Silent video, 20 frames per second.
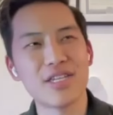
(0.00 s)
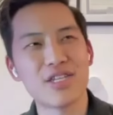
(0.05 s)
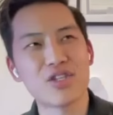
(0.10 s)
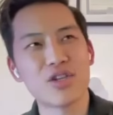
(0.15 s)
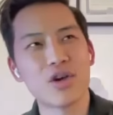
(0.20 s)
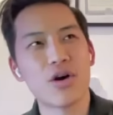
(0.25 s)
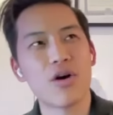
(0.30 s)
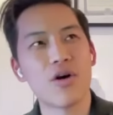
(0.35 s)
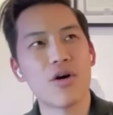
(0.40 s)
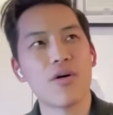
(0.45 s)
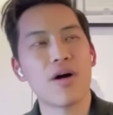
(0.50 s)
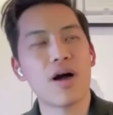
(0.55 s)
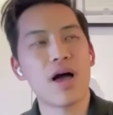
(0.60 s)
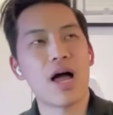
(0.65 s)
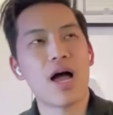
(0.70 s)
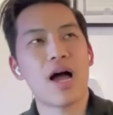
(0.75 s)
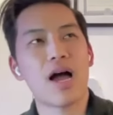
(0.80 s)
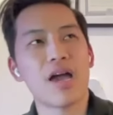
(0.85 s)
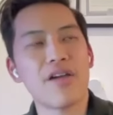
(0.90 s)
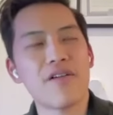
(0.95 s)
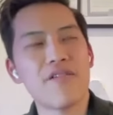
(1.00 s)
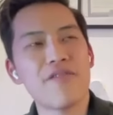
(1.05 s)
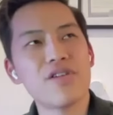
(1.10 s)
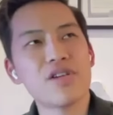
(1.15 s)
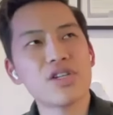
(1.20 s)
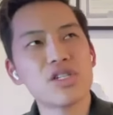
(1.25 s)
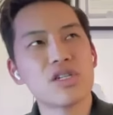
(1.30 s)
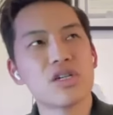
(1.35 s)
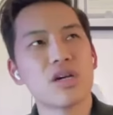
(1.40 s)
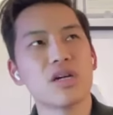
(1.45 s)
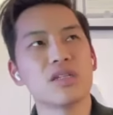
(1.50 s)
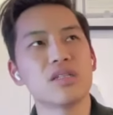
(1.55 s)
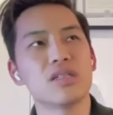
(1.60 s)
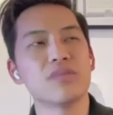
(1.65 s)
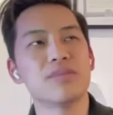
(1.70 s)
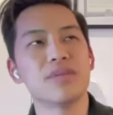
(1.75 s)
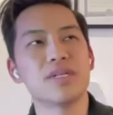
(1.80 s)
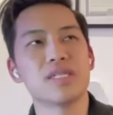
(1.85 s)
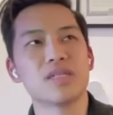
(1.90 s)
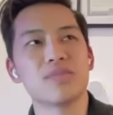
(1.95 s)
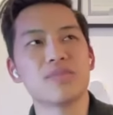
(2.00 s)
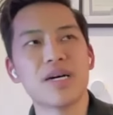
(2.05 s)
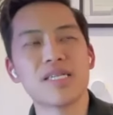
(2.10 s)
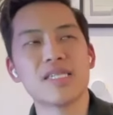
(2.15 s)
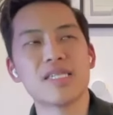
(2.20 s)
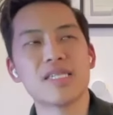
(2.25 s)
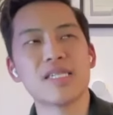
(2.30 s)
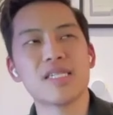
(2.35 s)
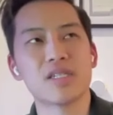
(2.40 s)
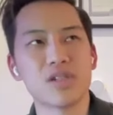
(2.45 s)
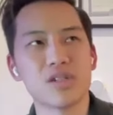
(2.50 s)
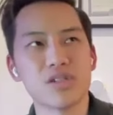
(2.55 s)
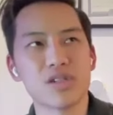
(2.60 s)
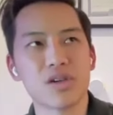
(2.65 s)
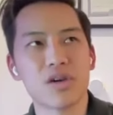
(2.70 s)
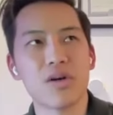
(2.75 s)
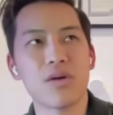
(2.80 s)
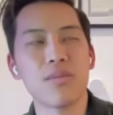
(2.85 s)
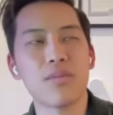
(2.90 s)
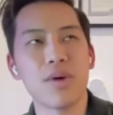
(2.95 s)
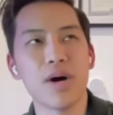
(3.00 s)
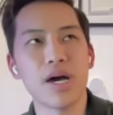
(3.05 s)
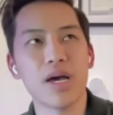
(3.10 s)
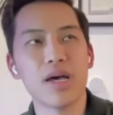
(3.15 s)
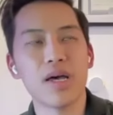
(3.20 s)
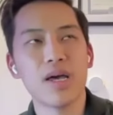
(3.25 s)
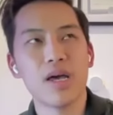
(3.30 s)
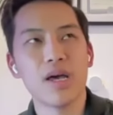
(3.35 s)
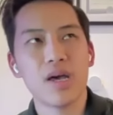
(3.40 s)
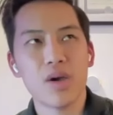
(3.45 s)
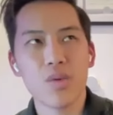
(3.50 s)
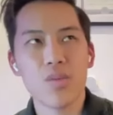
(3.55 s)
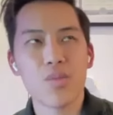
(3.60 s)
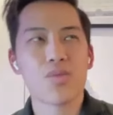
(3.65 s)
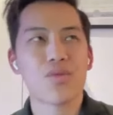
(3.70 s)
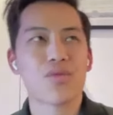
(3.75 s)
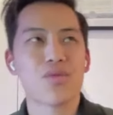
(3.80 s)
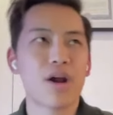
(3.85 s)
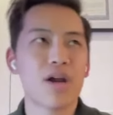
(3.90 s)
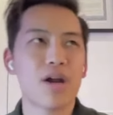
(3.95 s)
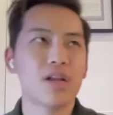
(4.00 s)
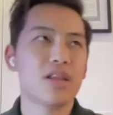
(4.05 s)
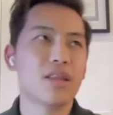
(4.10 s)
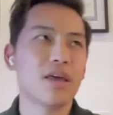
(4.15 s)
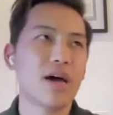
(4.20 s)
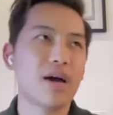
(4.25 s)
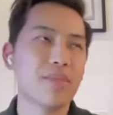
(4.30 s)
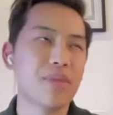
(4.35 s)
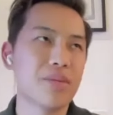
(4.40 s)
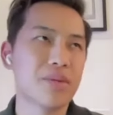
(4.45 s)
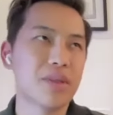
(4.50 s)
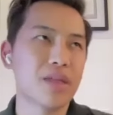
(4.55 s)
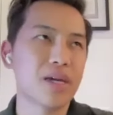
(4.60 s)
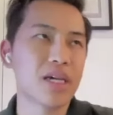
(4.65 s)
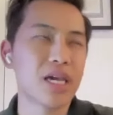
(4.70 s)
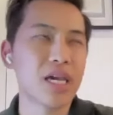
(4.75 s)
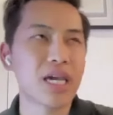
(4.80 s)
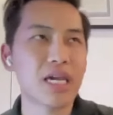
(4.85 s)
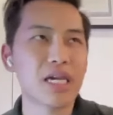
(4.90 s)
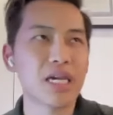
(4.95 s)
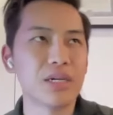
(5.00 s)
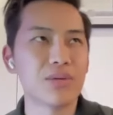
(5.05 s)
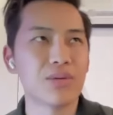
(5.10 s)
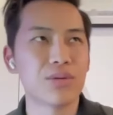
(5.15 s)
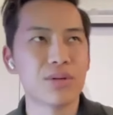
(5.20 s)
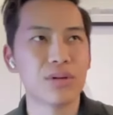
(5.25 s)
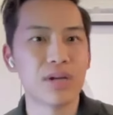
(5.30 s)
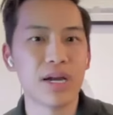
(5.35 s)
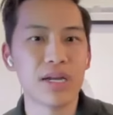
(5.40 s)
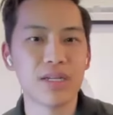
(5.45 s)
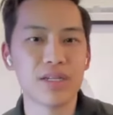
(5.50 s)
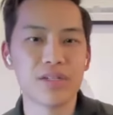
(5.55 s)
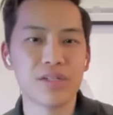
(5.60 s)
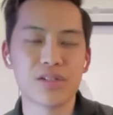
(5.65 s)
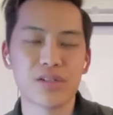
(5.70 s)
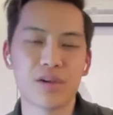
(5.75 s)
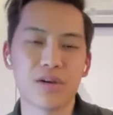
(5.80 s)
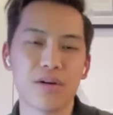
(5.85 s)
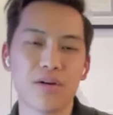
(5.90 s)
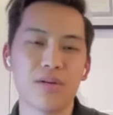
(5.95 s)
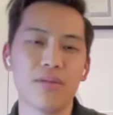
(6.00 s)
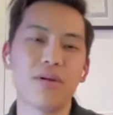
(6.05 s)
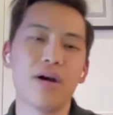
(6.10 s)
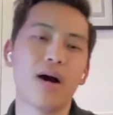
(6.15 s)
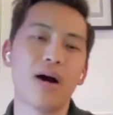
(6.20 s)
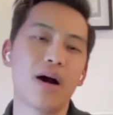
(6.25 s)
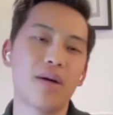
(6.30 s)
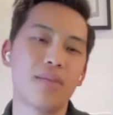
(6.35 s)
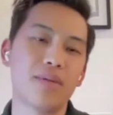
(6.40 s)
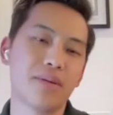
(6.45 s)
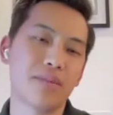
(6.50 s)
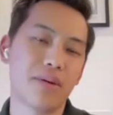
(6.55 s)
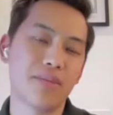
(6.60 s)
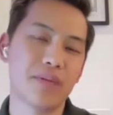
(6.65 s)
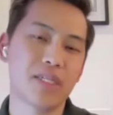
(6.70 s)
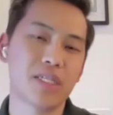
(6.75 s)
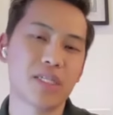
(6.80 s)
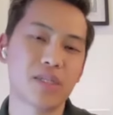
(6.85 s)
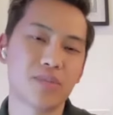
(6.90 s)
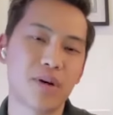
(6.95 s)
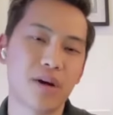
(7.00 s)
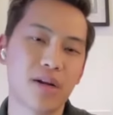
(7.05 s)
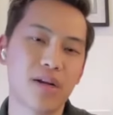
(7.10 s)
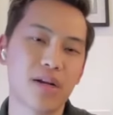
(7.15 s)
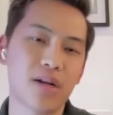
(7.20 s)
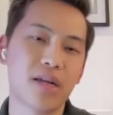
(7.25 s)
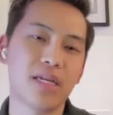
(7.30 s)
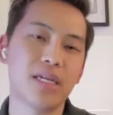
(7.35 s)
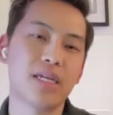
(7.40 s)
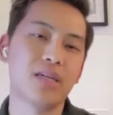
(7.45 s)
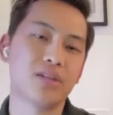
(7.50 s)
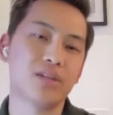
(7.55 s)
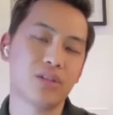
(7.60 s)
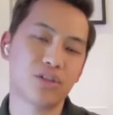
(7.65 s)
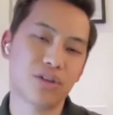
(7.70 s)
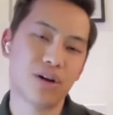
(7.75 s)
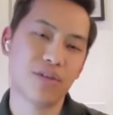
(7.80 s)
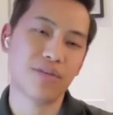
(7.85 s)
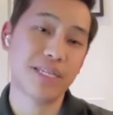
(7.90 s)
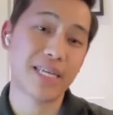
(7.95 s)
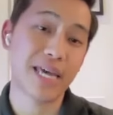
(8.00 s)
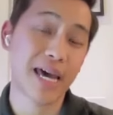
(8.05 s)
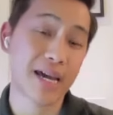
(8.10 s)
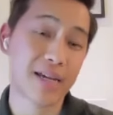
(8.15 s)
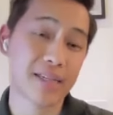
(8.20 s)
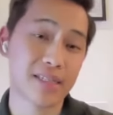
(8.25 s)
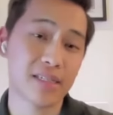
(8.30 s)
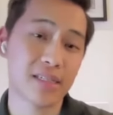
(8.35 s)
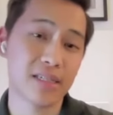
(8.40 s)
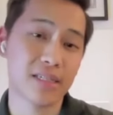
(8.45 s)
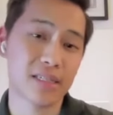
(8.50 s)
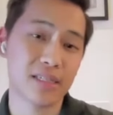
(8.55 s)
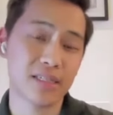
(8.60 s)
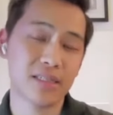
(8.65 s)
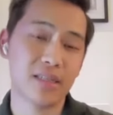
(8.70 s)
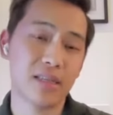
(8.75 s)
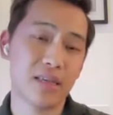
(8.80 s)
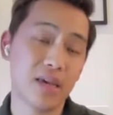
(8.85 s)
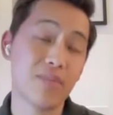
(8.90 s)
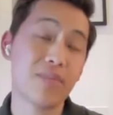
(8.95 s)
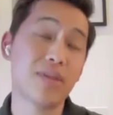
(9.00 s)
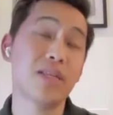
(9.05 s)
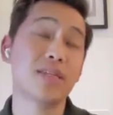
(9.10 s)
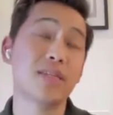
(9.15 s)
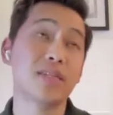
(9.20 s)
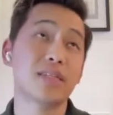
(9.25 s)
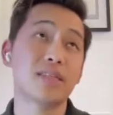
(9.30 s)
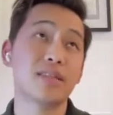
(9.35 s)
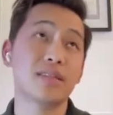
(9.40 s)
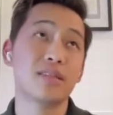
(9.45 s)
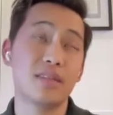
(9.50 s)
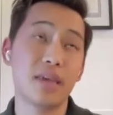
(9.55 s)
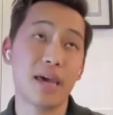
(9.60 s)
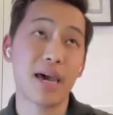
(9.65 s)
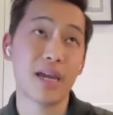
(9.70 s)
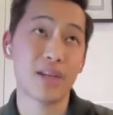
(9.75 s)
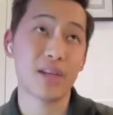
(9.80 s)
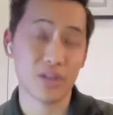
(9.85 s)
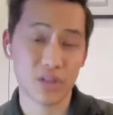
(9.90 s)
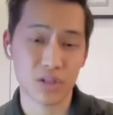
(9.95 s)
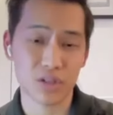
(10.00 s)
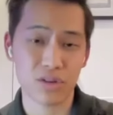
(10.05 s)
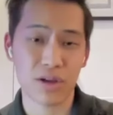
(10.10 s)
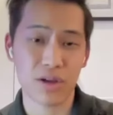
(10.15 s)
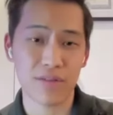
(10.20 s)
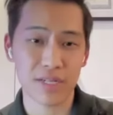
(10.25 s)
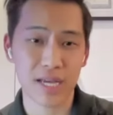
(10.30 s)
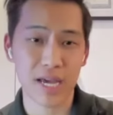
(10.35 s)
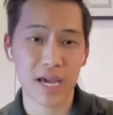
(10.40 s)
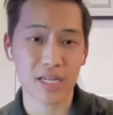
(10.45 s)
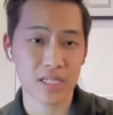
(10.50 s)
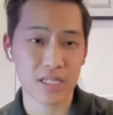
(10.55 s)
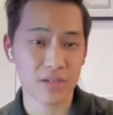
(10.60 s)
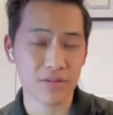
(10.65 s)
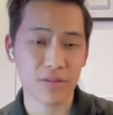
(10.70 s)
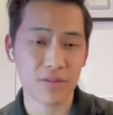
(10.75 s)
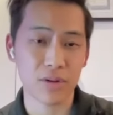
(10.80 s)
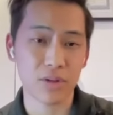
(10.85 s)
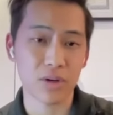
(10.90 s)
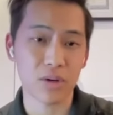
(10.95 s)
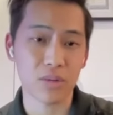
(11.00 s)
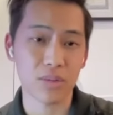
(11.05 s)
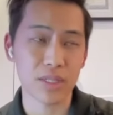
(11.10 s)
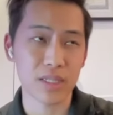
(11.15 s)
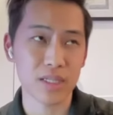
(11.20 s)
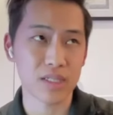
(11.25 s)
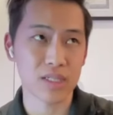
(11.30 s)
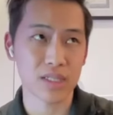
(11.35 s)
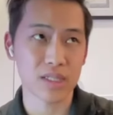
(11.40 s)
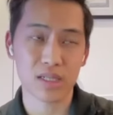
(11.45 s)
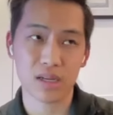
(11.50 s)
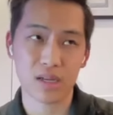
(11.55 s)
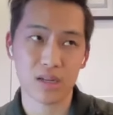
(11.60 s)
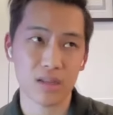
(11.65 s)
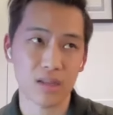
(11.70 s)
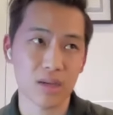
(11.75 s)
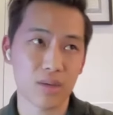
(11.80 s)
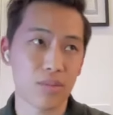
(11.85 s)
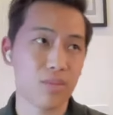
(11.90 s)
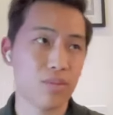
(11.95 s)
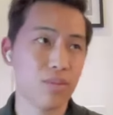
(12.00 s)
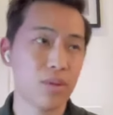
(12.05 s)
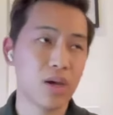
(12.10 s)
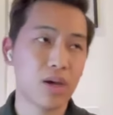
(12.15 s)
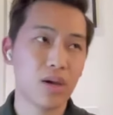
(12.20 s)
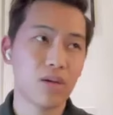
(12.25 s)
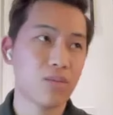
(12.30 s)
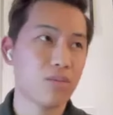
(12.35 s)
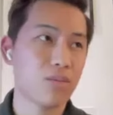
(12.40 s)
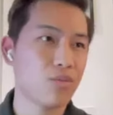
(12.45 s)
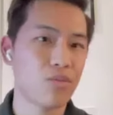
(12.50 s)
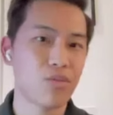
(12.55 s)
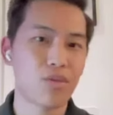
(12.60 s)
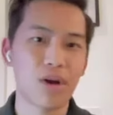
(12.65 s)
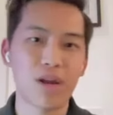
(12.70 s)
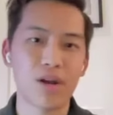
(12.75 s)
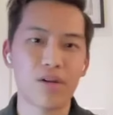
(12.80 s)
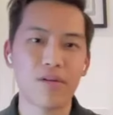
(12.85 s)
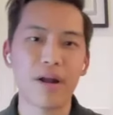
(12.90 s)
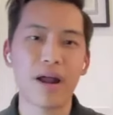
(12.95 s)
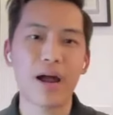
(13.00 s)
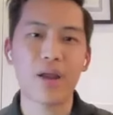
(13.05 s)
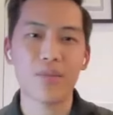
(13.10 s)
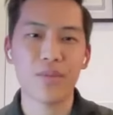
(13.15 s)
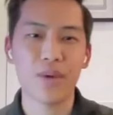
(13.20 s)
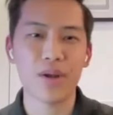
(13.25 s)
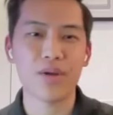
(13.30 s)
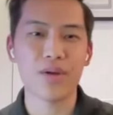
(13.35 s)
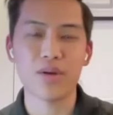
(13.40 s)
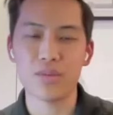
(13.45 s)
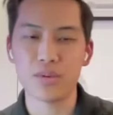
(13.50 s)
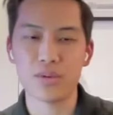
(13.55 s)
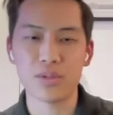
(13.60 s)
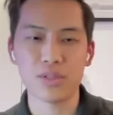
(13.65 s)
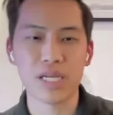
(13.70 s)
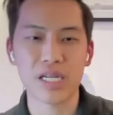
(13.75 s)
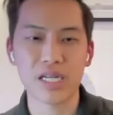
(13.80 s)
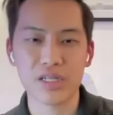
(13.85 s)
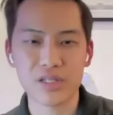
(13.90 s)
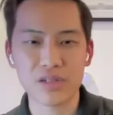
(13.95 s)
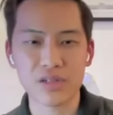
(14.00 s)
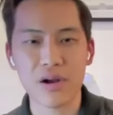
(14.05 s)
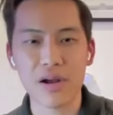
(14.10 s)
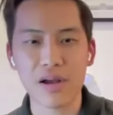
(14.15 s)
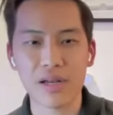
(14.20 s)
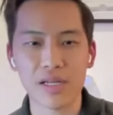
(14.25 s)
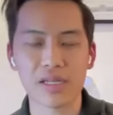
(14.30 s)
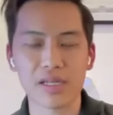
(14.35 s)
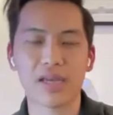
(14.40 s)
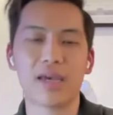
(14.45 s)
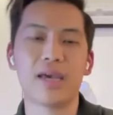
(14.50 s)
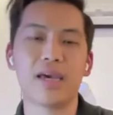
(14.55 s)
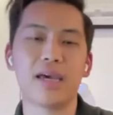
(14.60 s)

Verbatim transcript: So I officially got into the business about 6 years ago, but prior to that, maybe like 8 or 9 years ago, me and my business partner, he used to drive a taxi. Him and his dad used to drive a taxi for a little bit. This is kind of like right around when Uber is getting started.